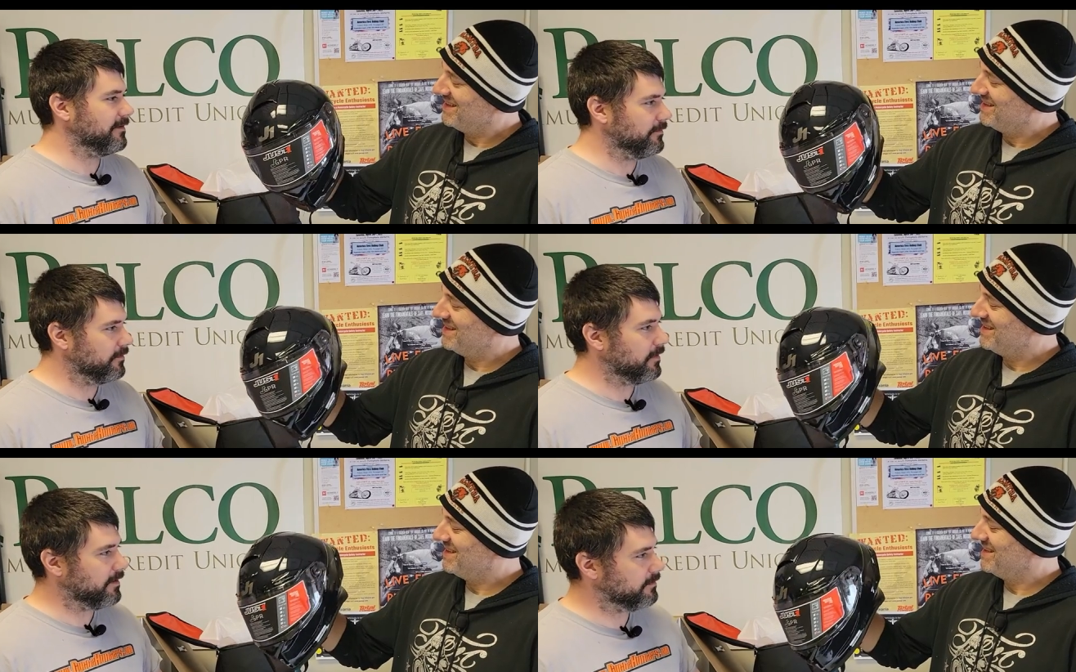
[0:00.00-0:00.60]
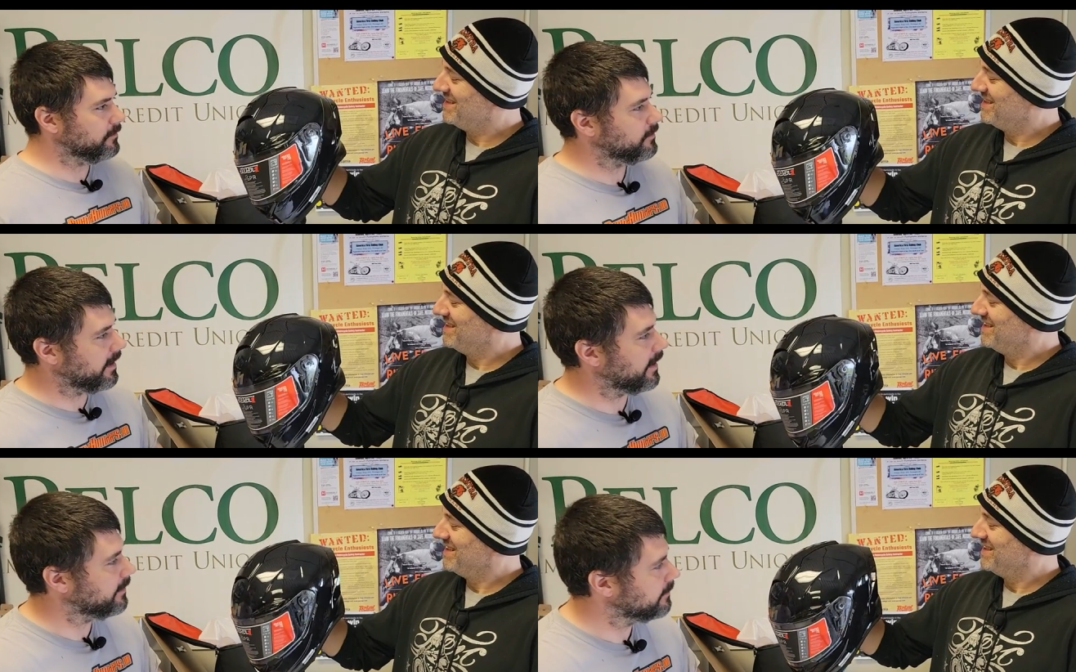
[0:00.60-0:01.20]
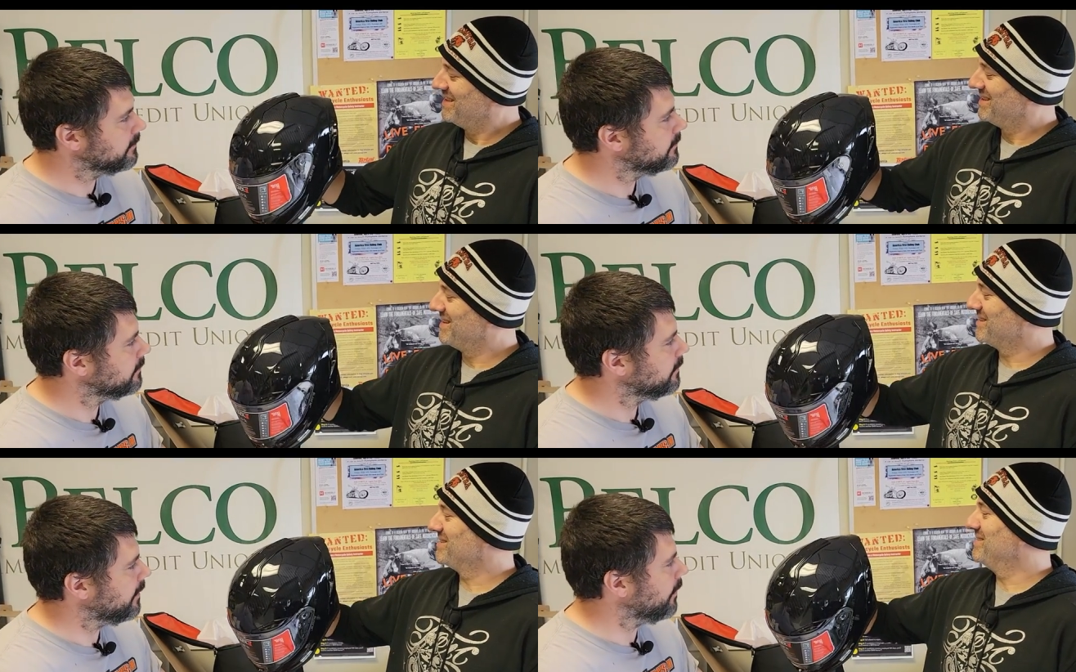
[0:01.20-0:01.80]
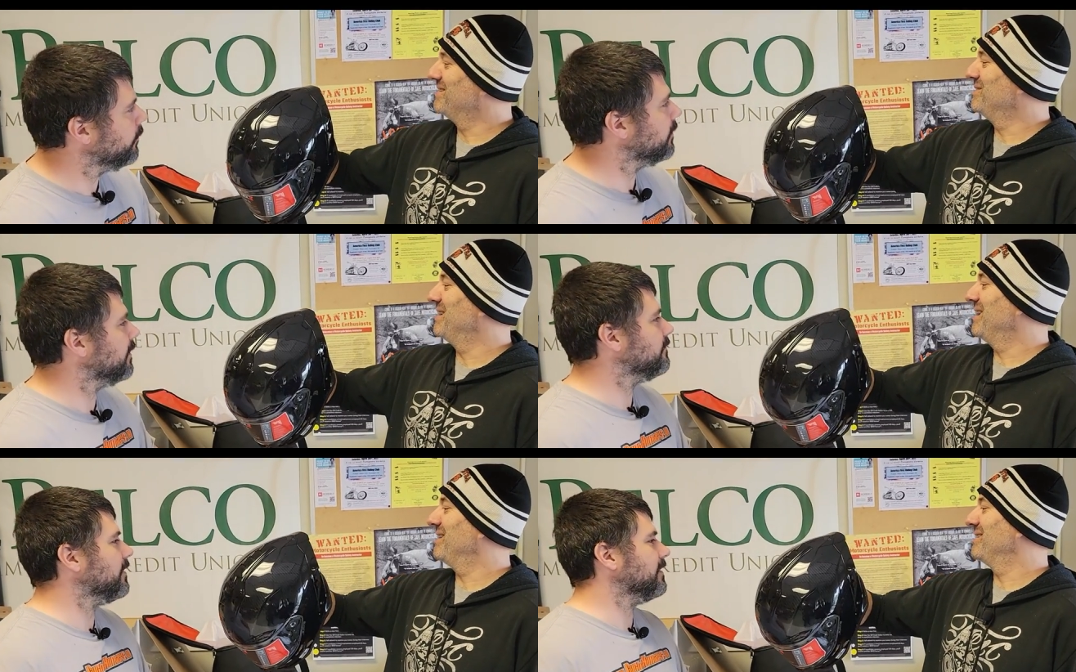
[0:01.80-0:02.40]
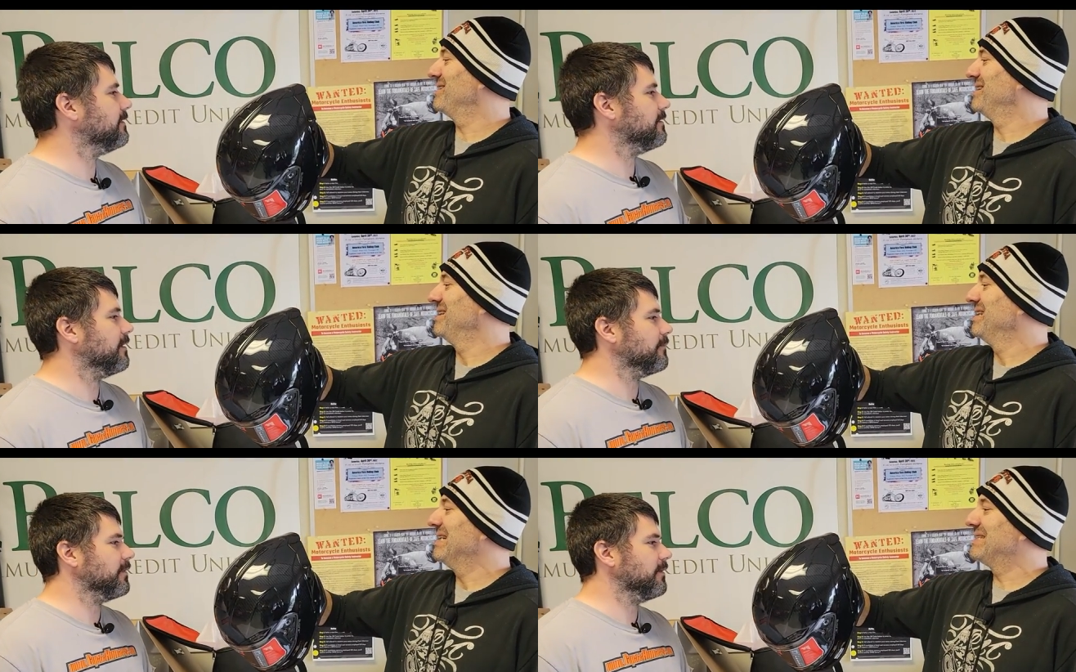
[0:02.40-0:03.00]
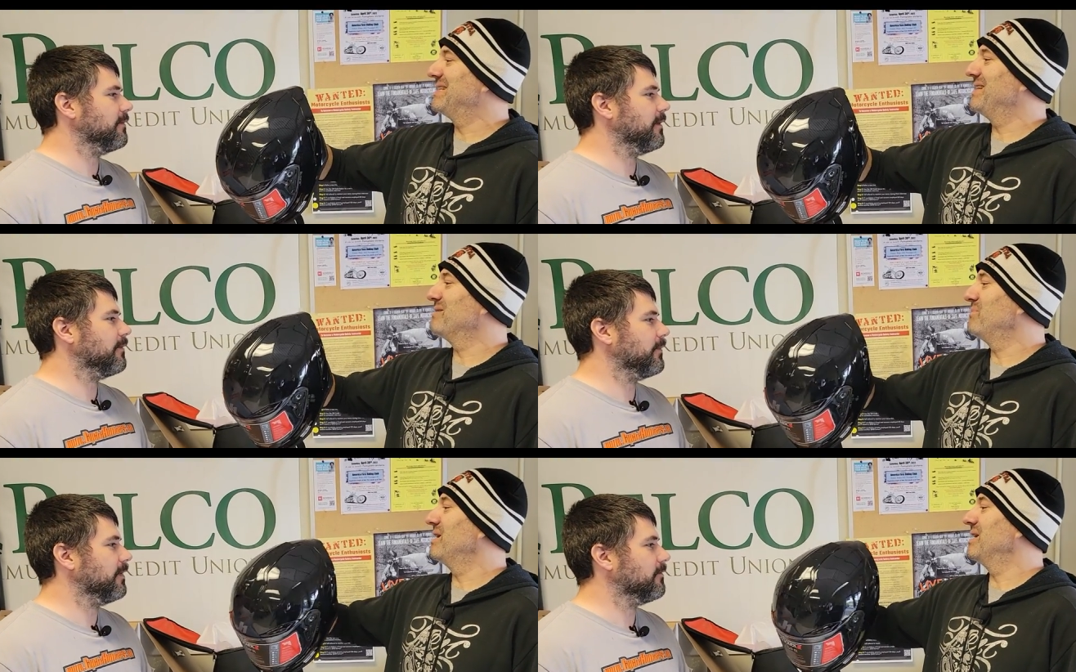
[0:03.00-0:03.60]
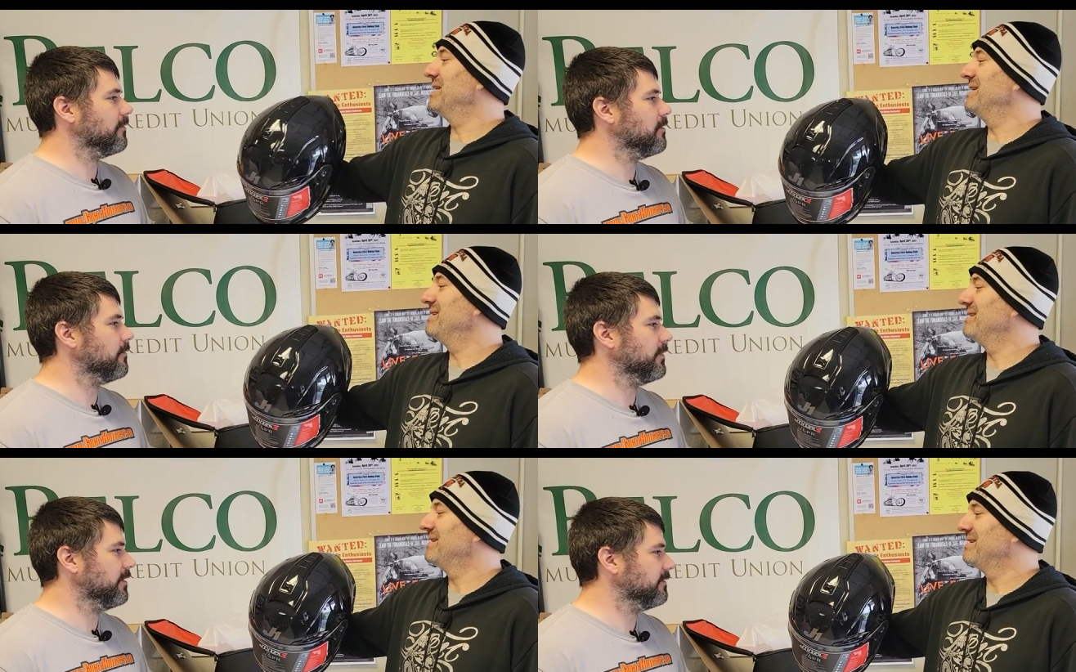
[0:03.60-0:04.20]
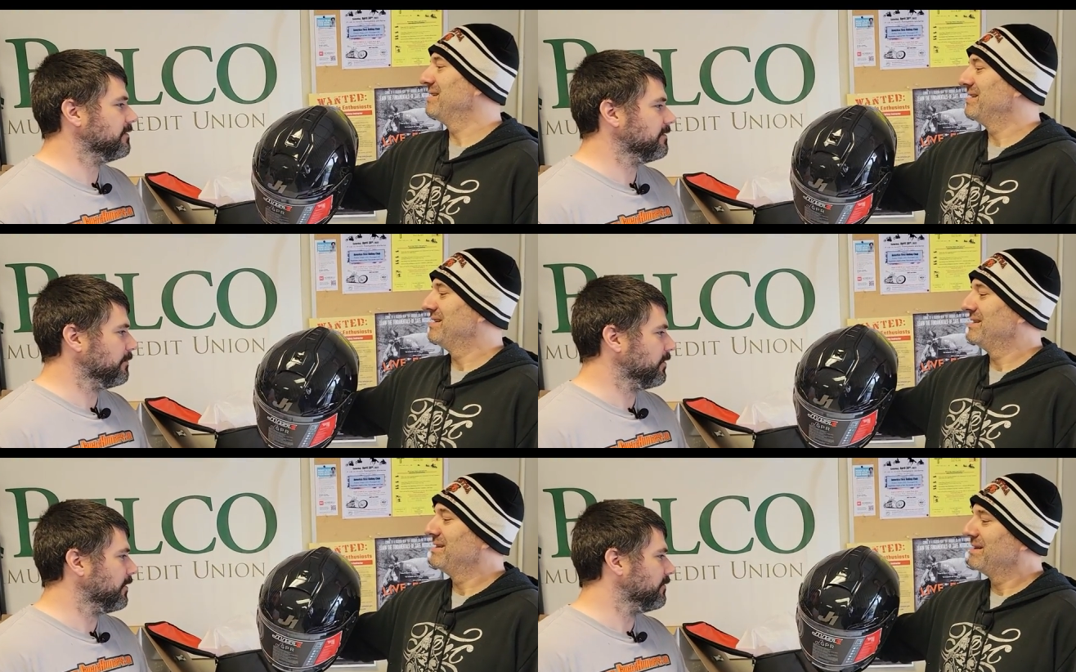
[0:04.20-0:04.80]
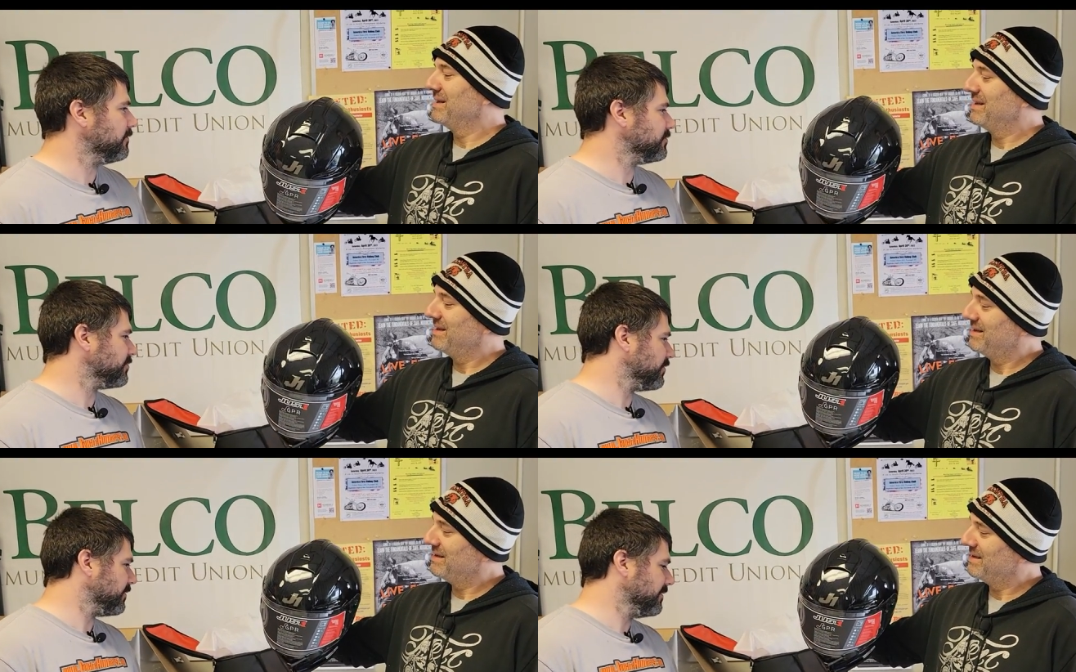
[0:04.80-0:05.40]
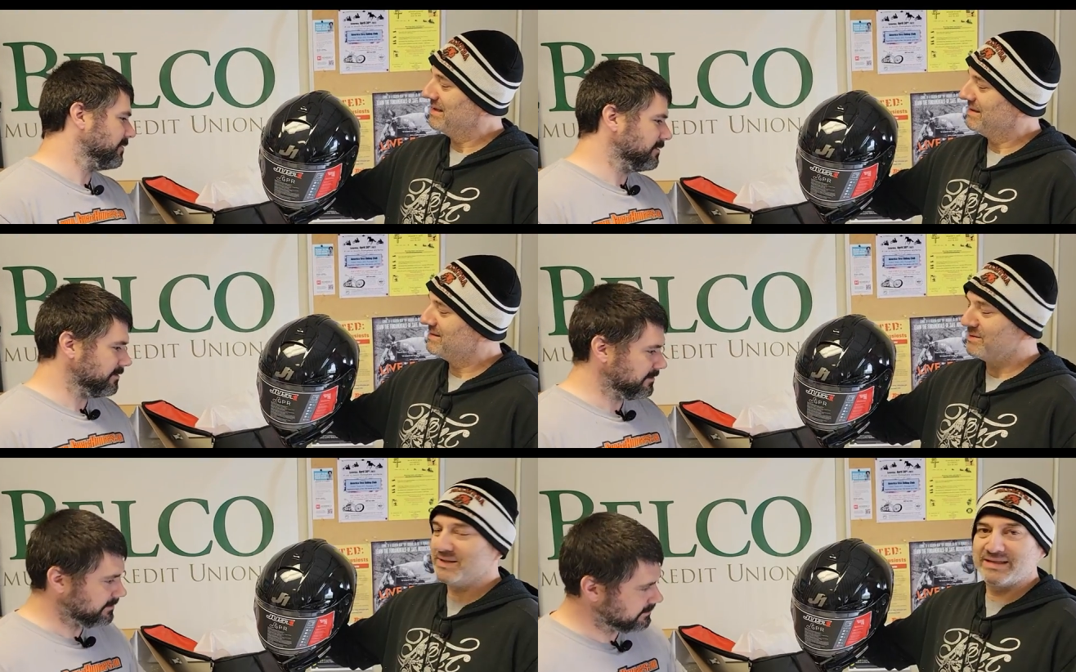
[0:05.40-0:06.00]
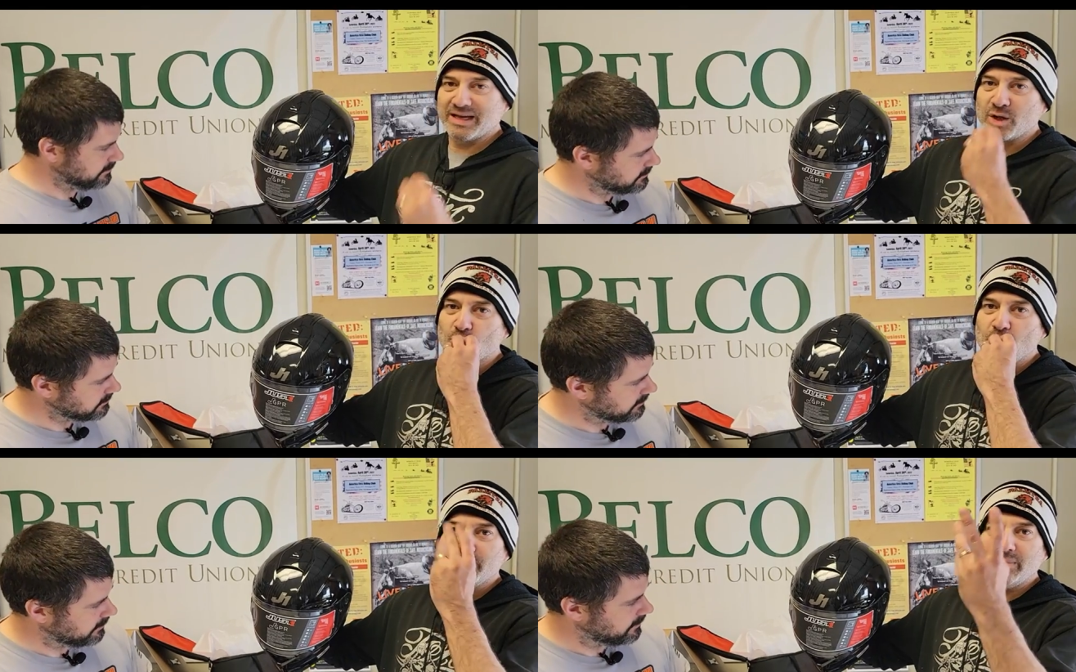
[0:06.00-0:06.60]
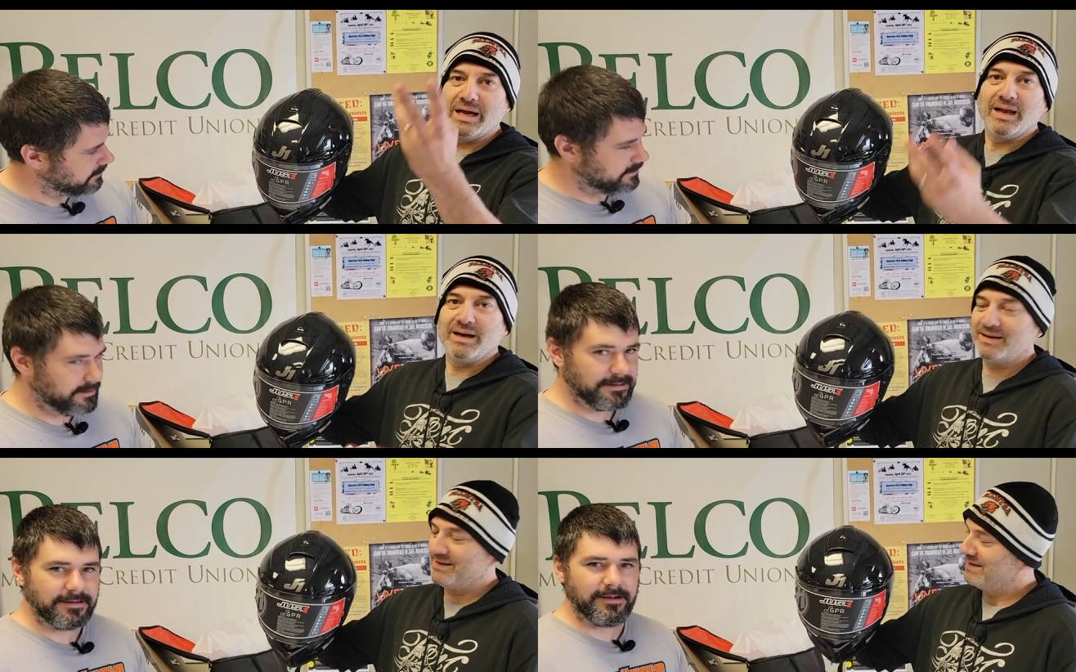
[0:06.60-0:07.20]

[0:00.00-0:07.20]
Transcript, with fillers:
Speaker 1: they do know how to do that. There's I no doubt. I will give that to them. They it's in the blood. Chrome. It is in the blood for sure. So we say, Bella.